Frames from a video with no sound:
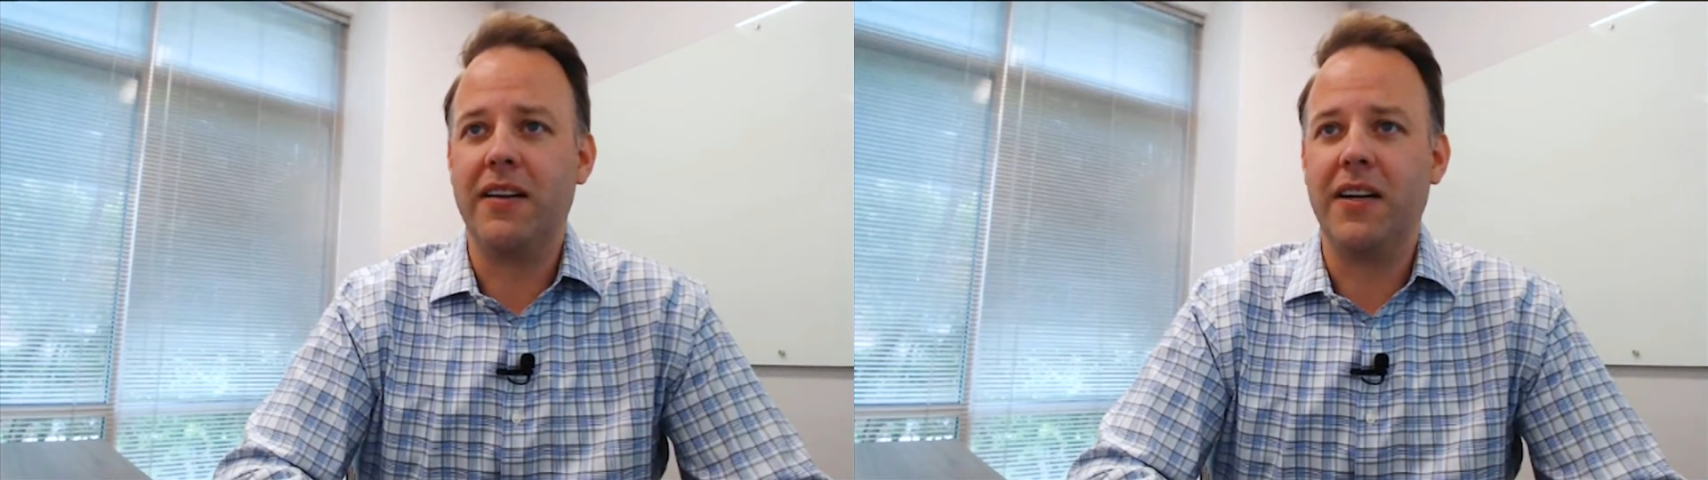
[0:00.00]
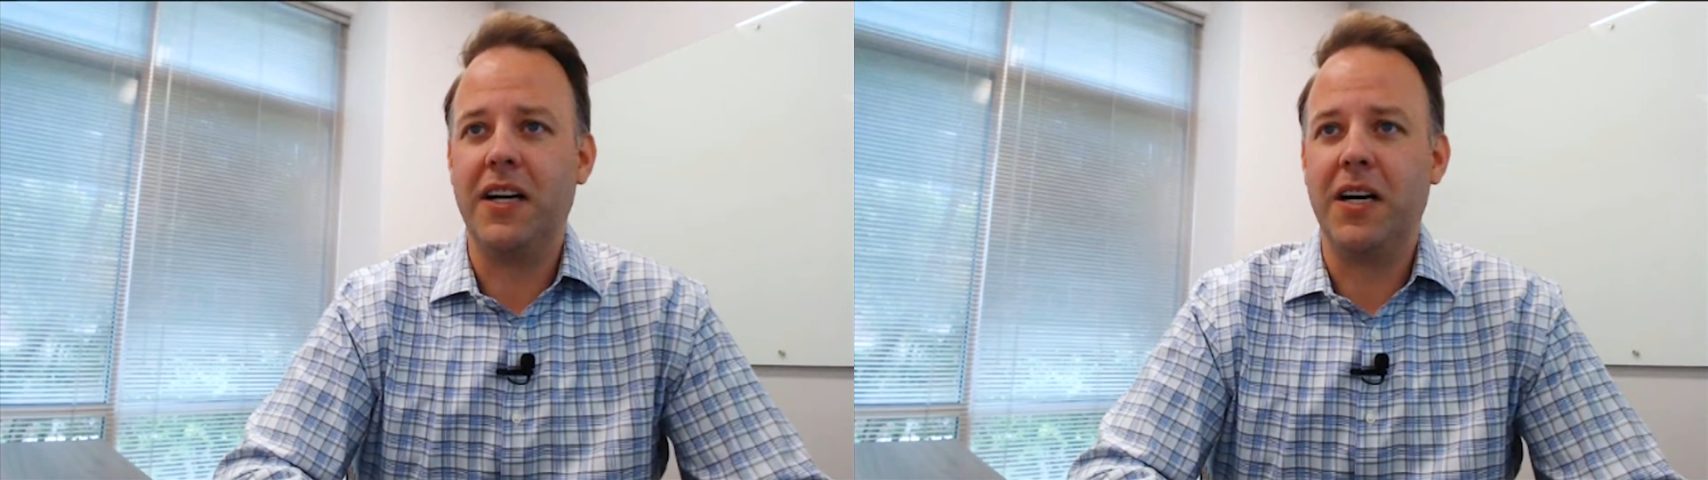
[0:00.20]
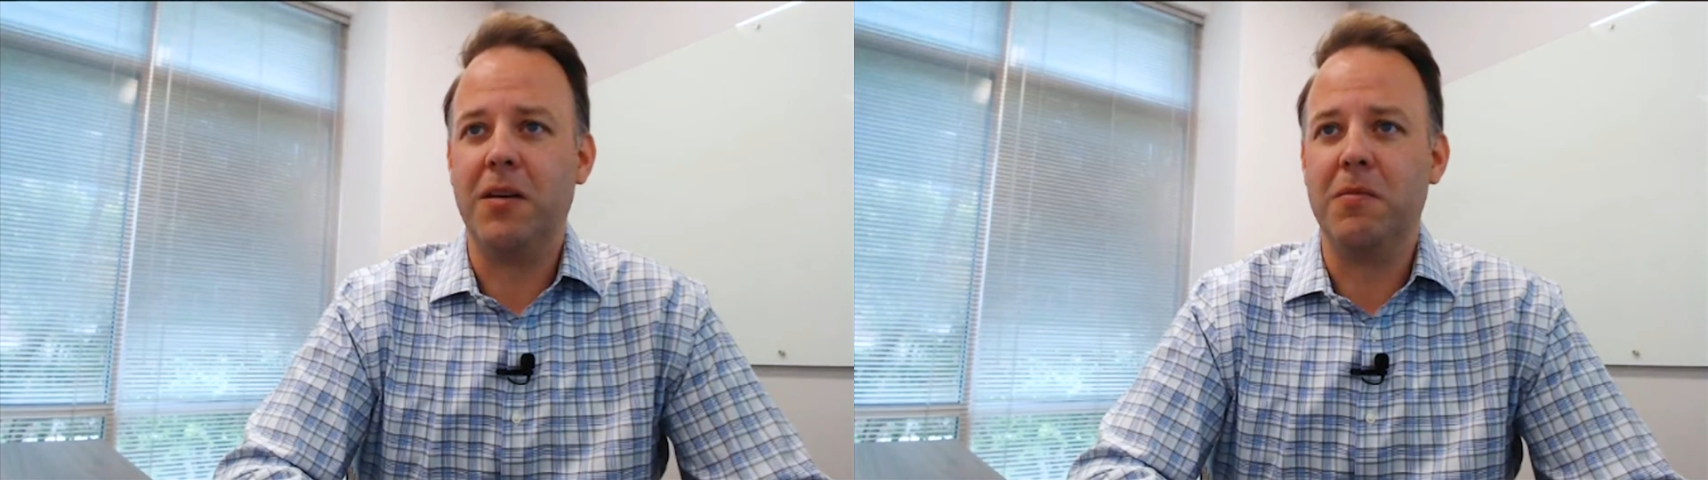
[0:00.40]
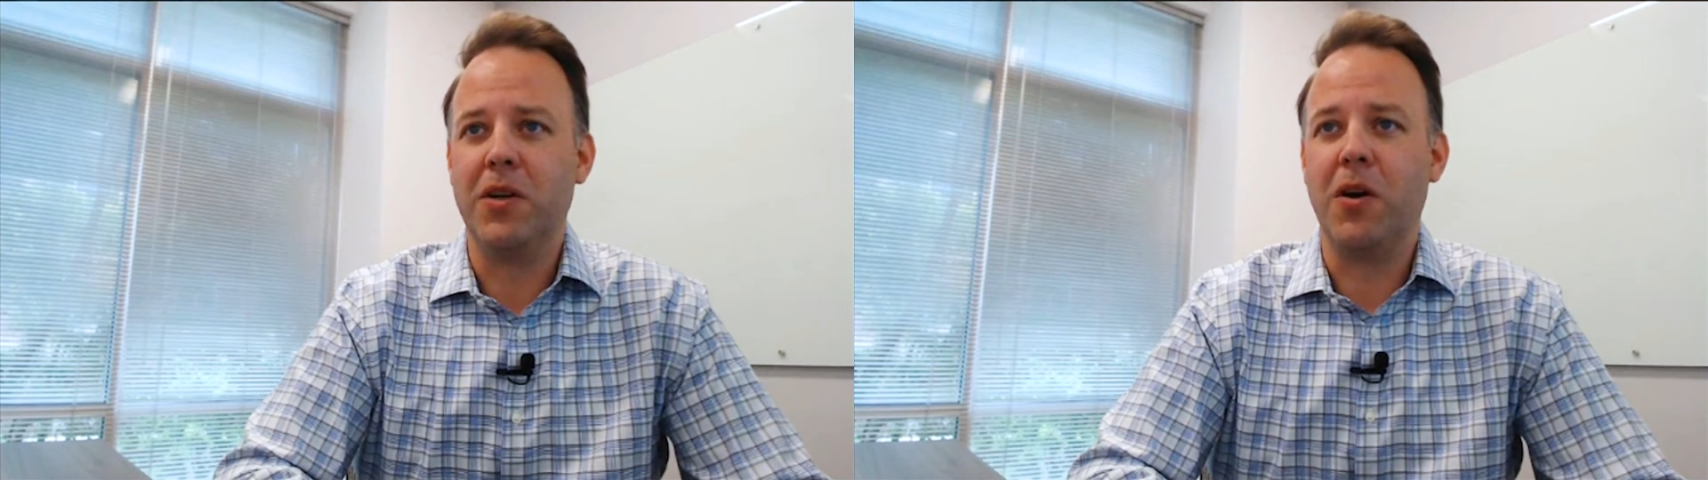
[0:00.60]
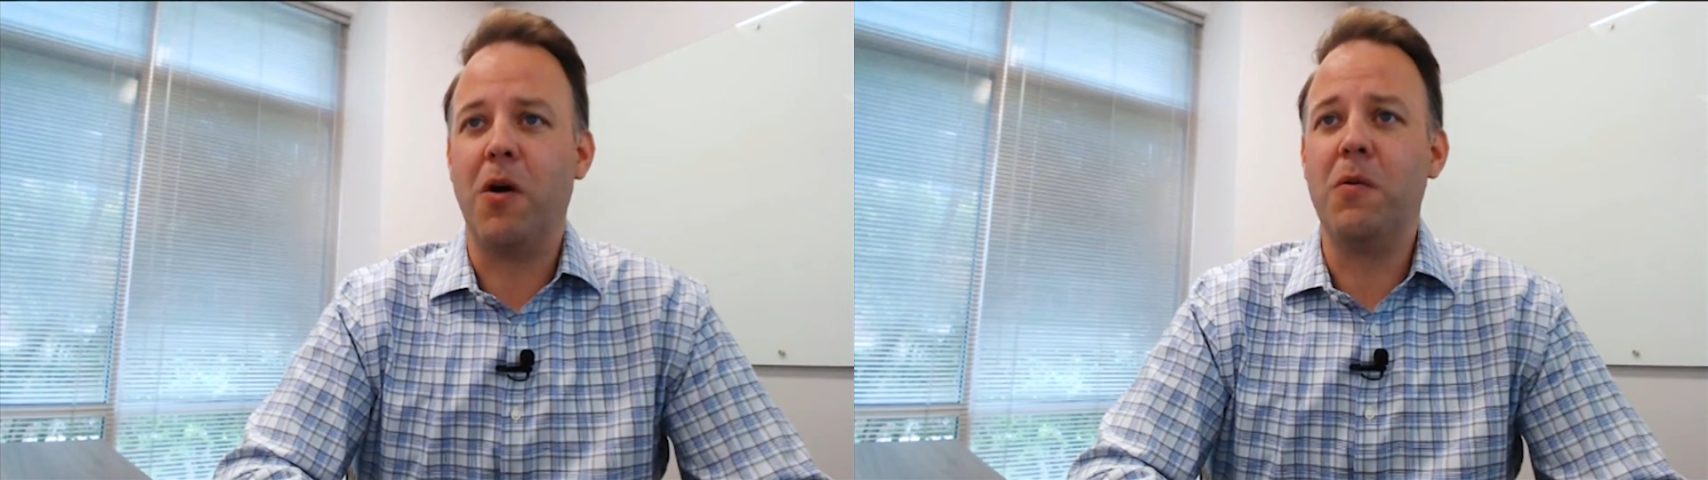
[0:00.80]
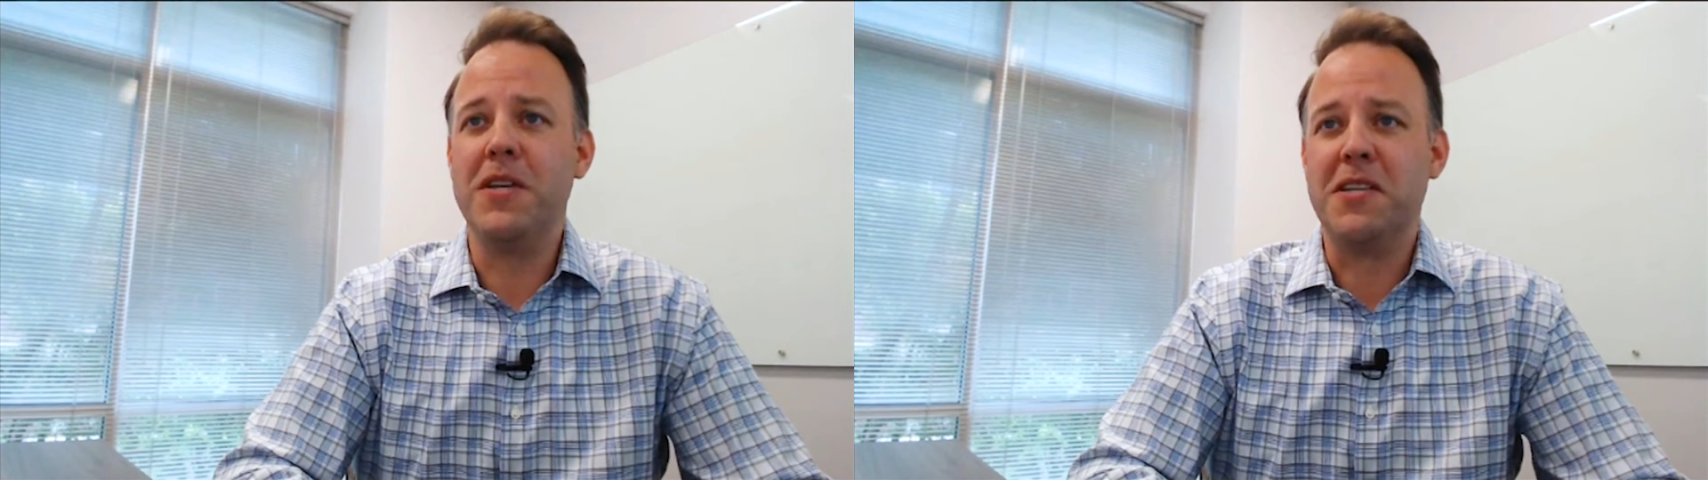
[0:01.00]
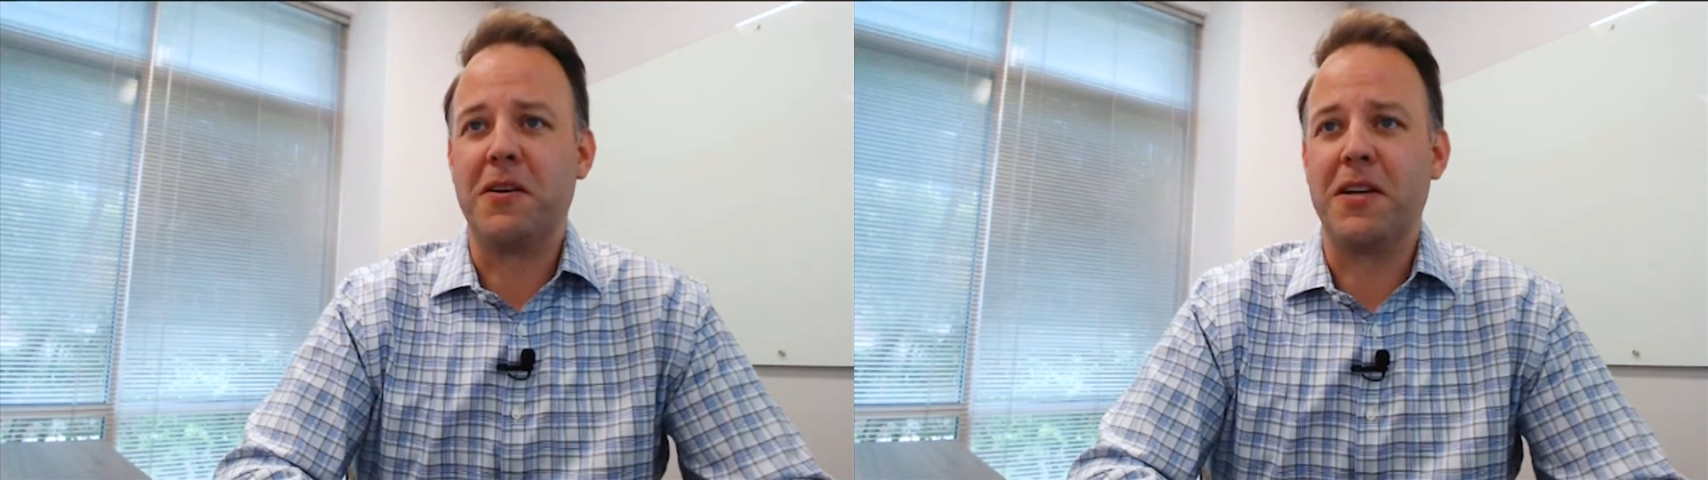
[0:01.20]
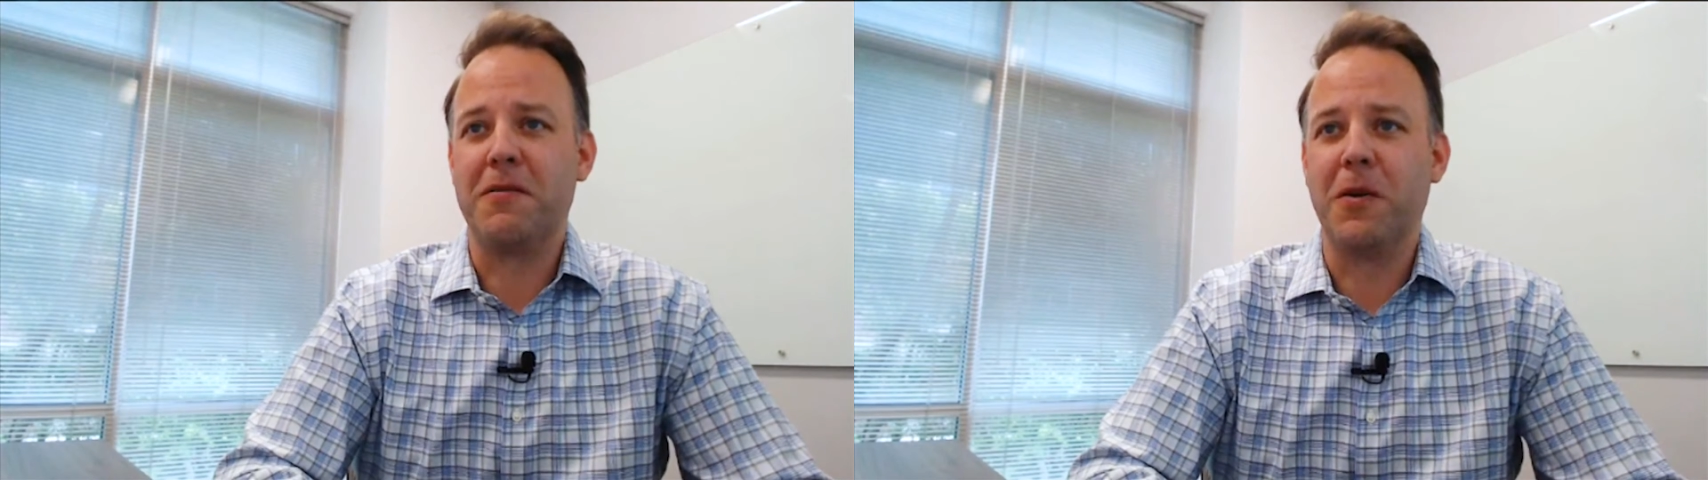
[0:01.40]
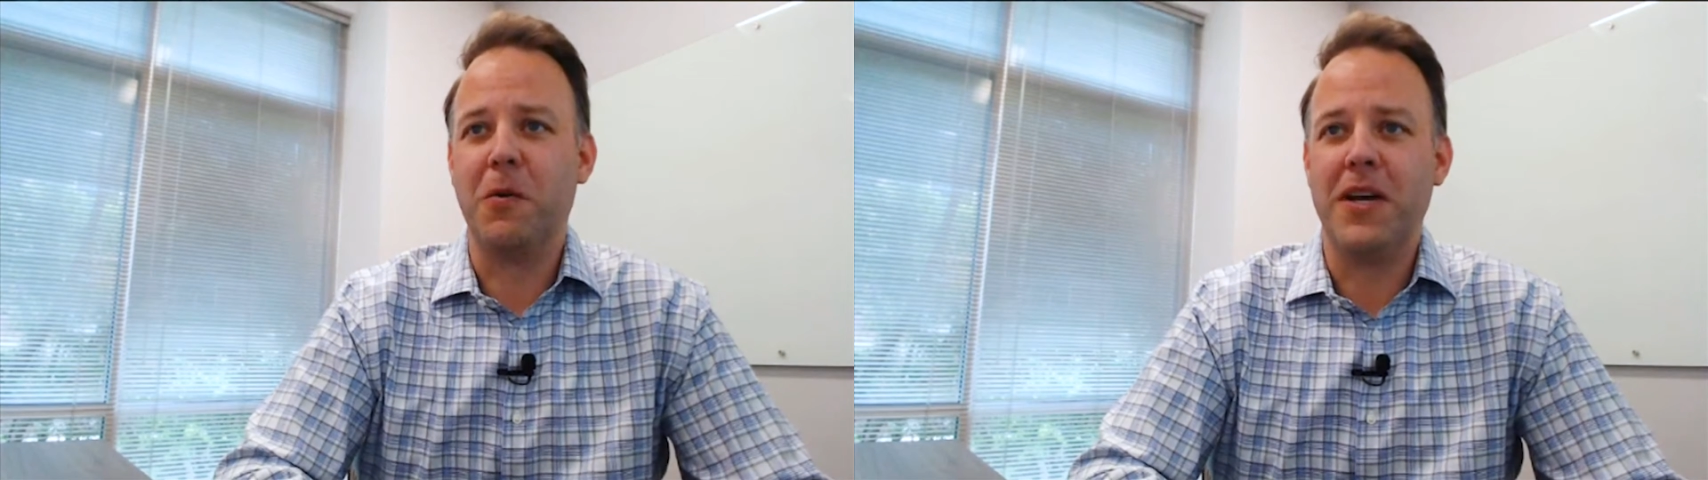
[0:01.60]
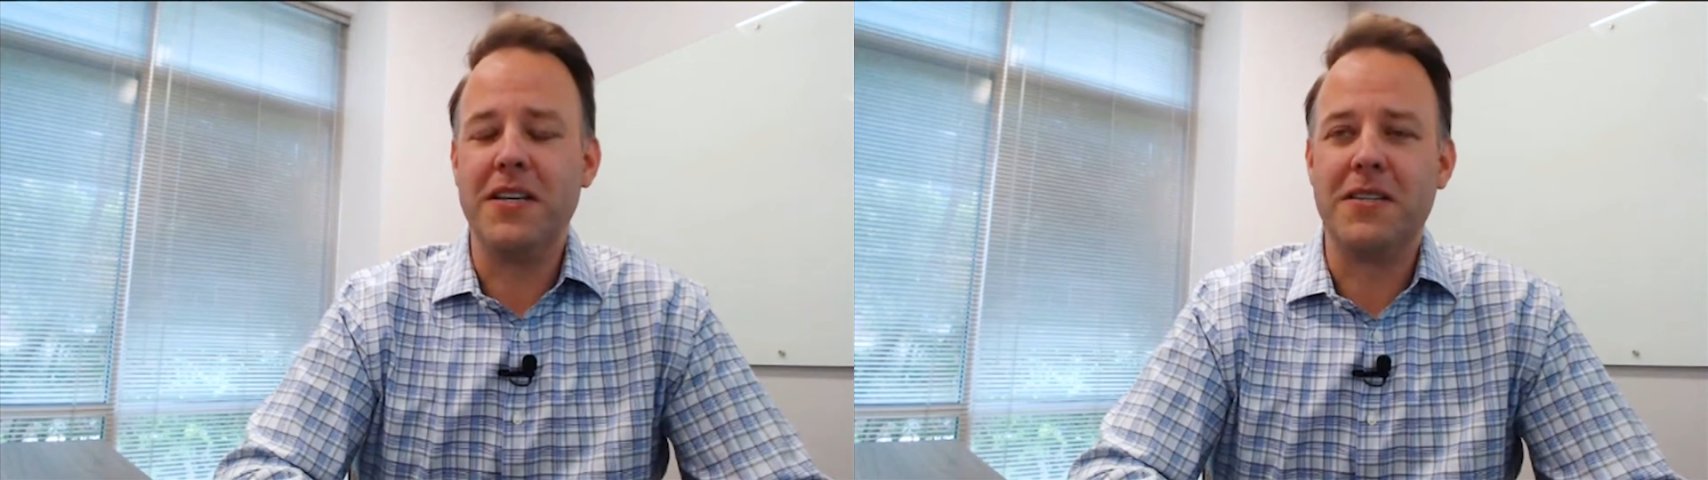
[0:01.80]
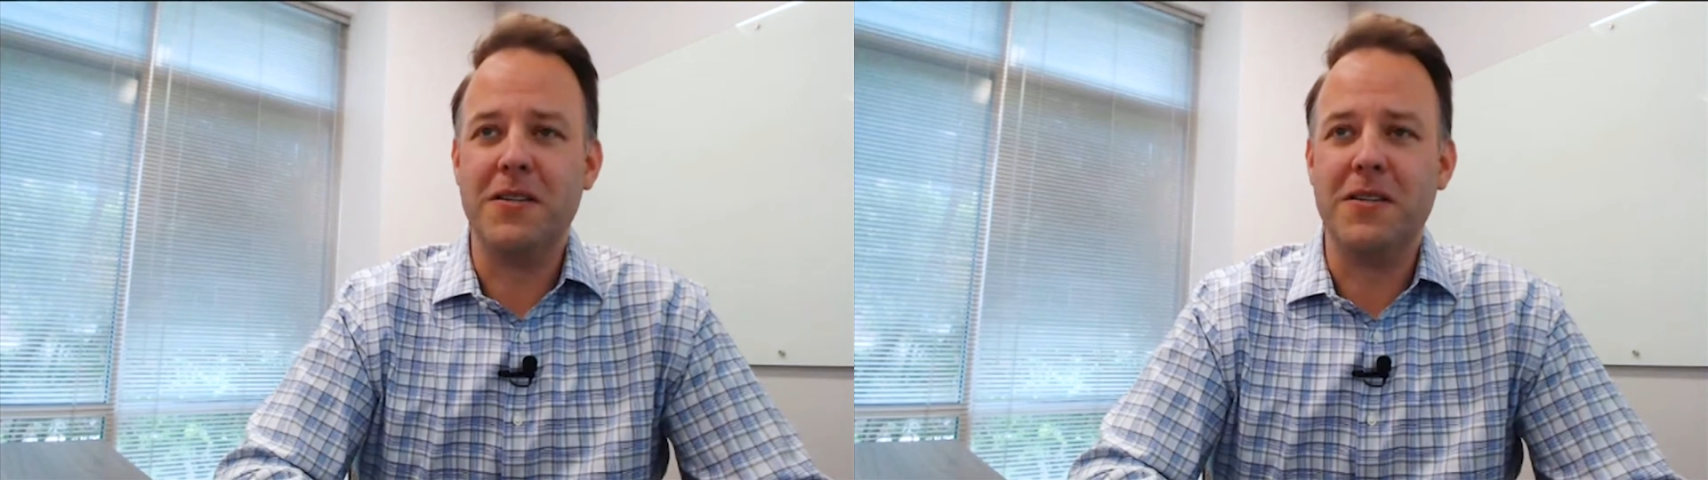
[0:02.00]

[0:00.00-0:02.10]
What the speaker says: you're always looking for ways to